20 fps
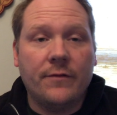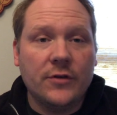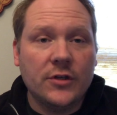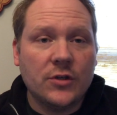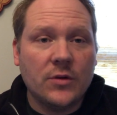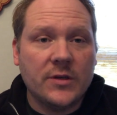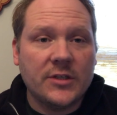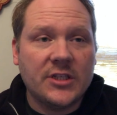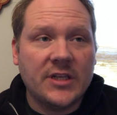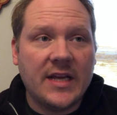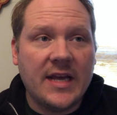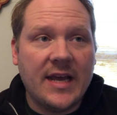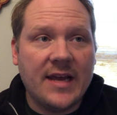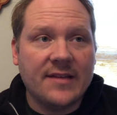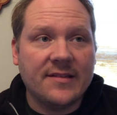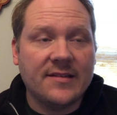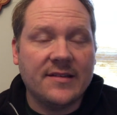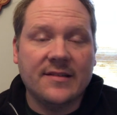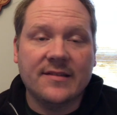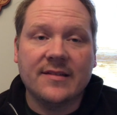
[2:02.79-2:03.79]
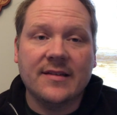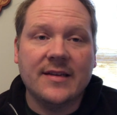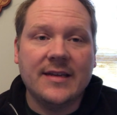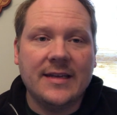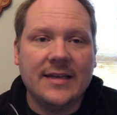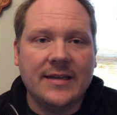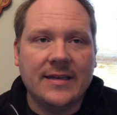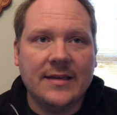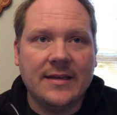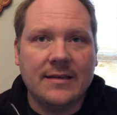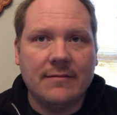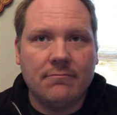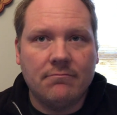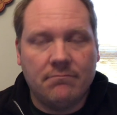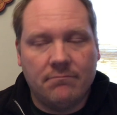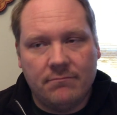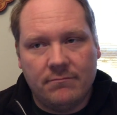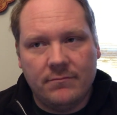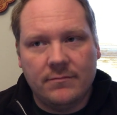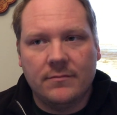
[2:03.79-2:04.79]
first question to ask is,
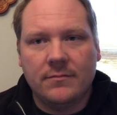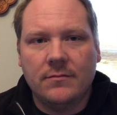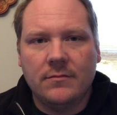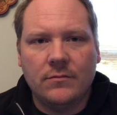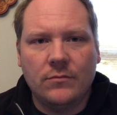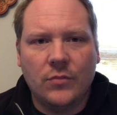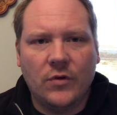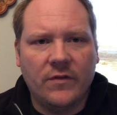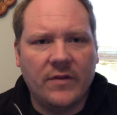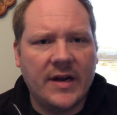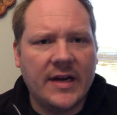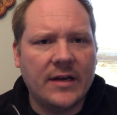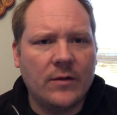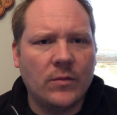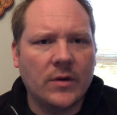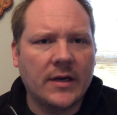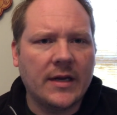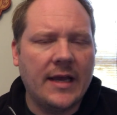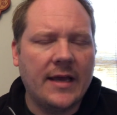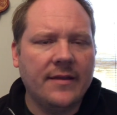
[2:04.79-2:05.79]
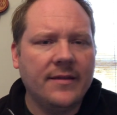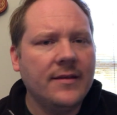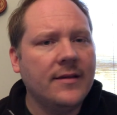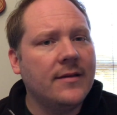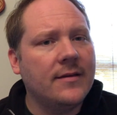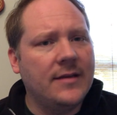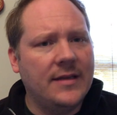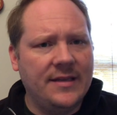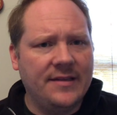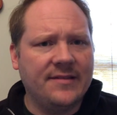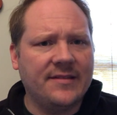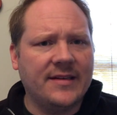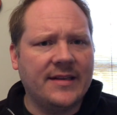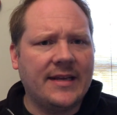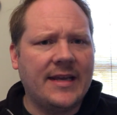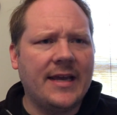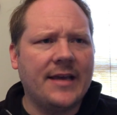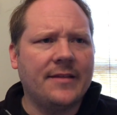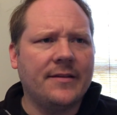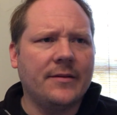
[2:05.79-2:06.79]
provided we're Catholic, is it a
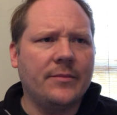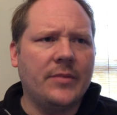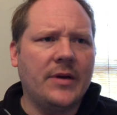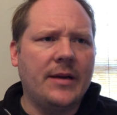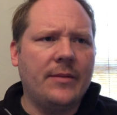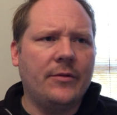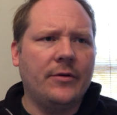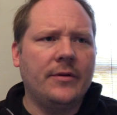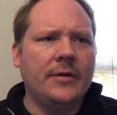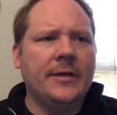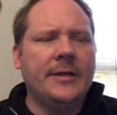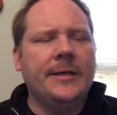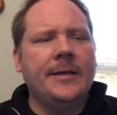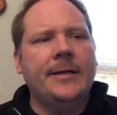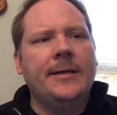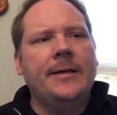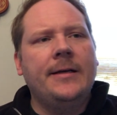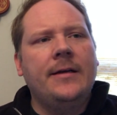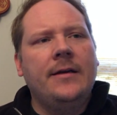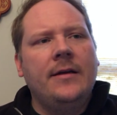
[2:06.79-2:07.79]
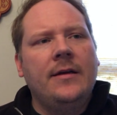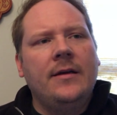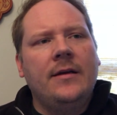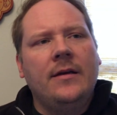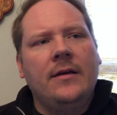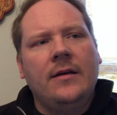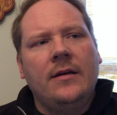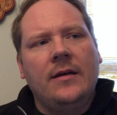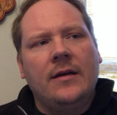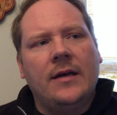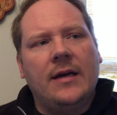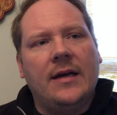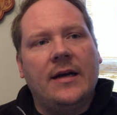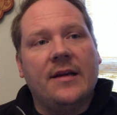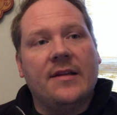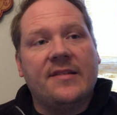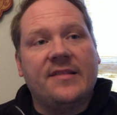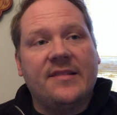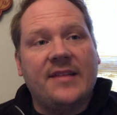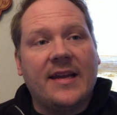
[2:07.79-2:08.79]
Catholic Bible?
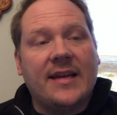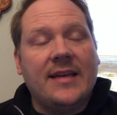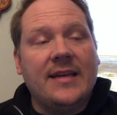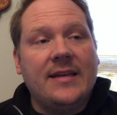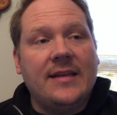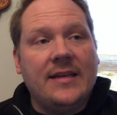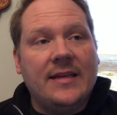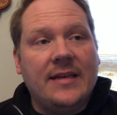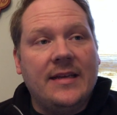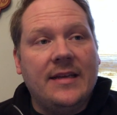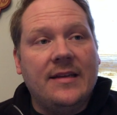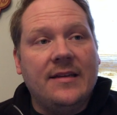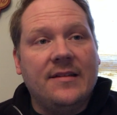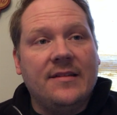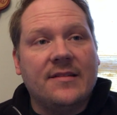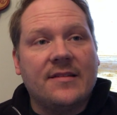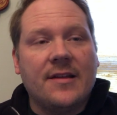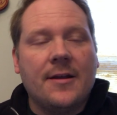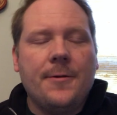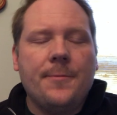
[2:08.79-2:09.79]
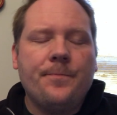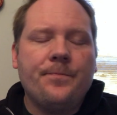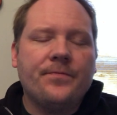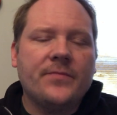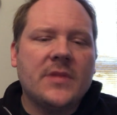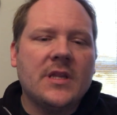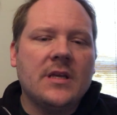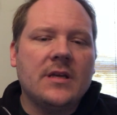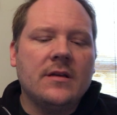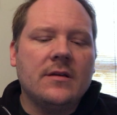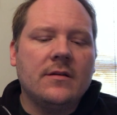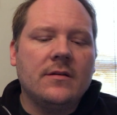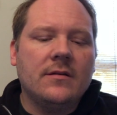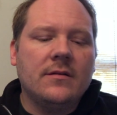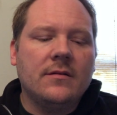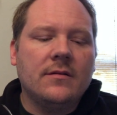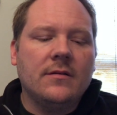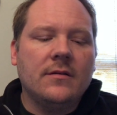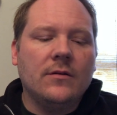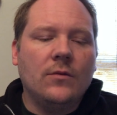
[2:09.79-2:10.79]
Second is,
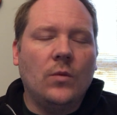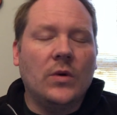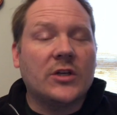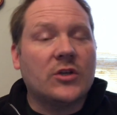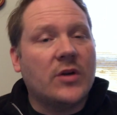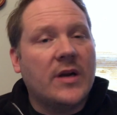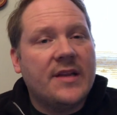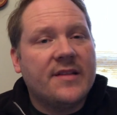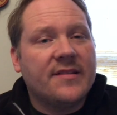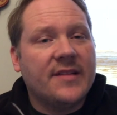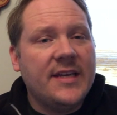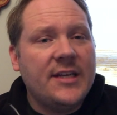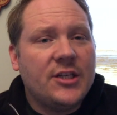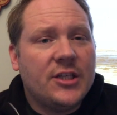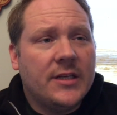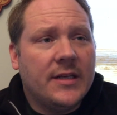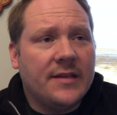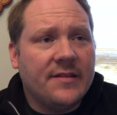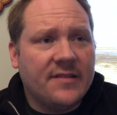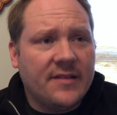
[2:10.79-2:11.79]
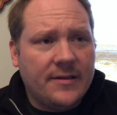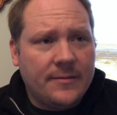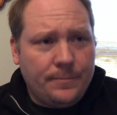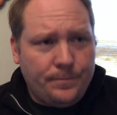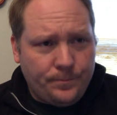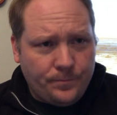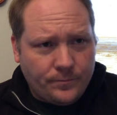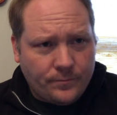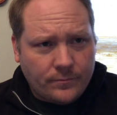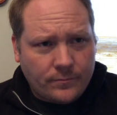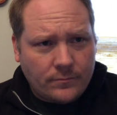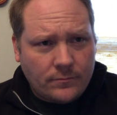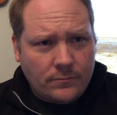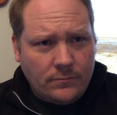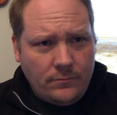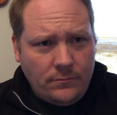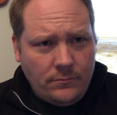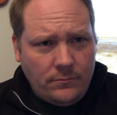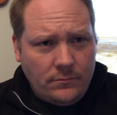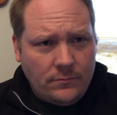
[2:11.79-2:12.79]
what translation is it?
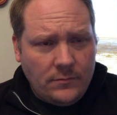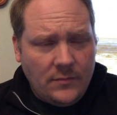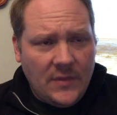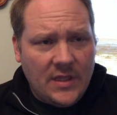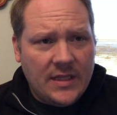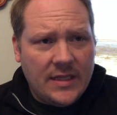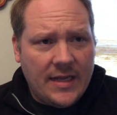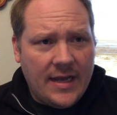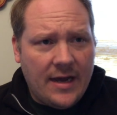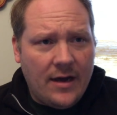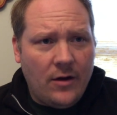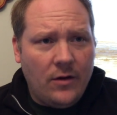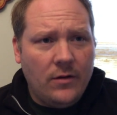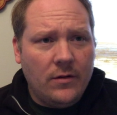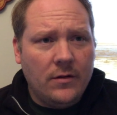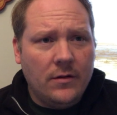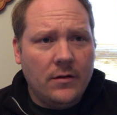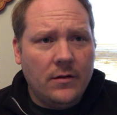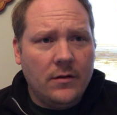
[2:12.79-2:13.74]
Now,